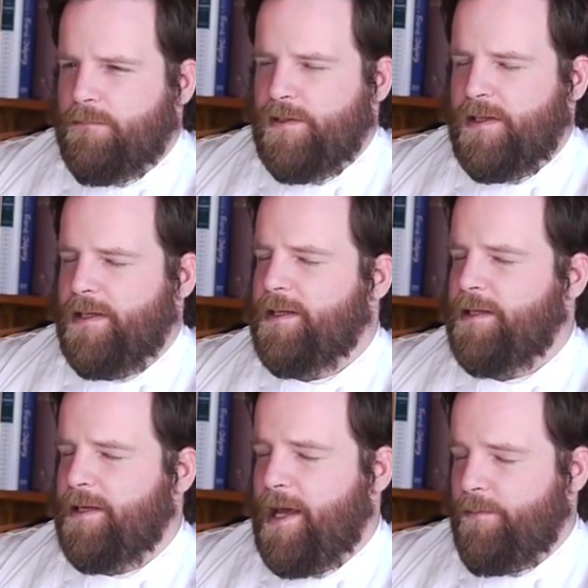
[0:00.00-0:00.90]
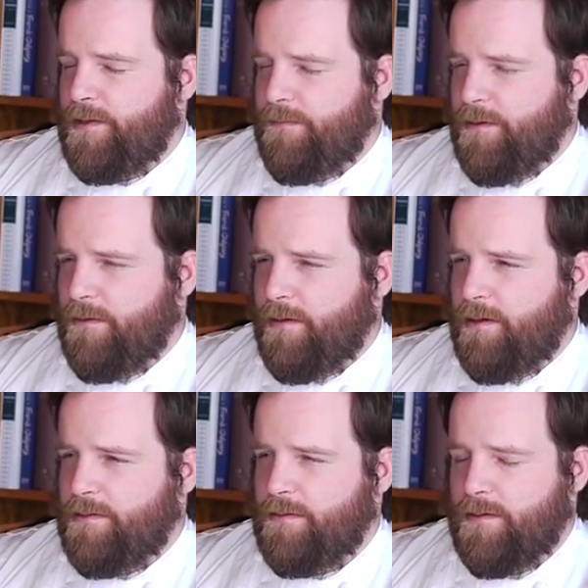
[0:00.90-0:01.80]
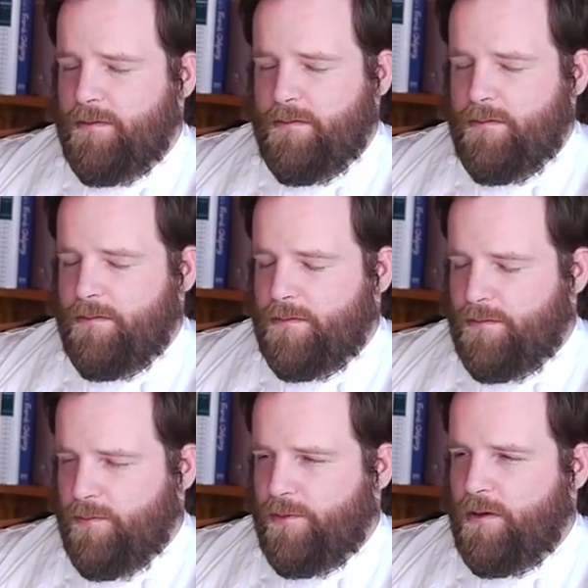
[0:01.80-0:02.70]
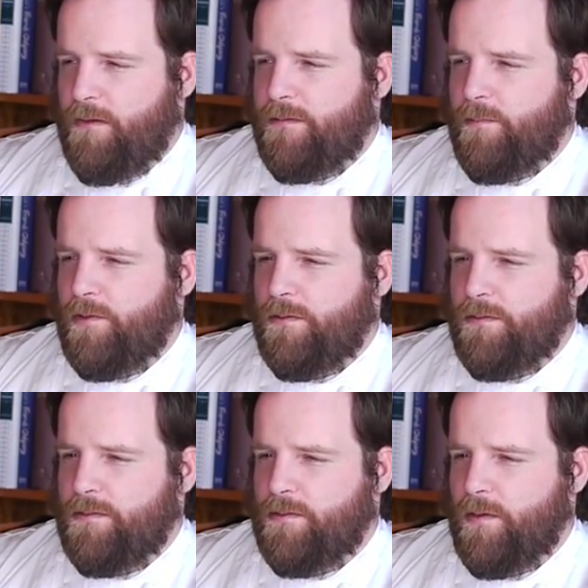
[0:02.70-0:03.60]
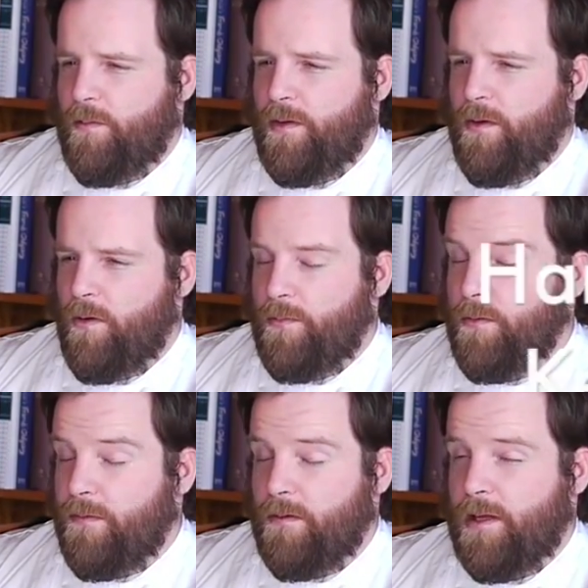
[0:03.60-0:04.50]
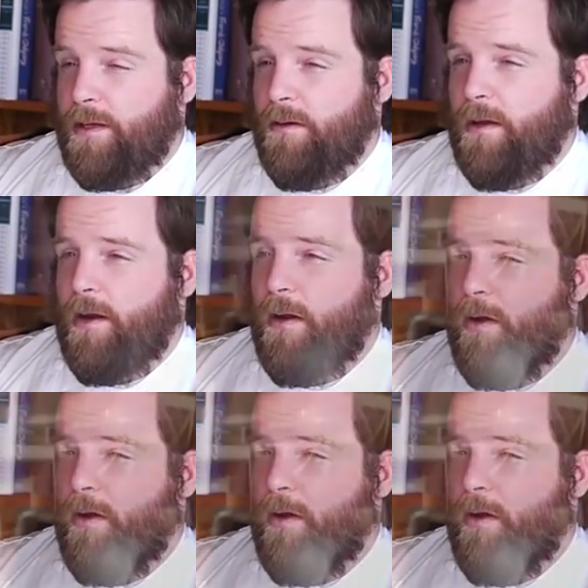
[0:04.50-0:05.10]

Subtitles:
presented in an atmosphere that is super comfortable to where we hope you feel like you're at our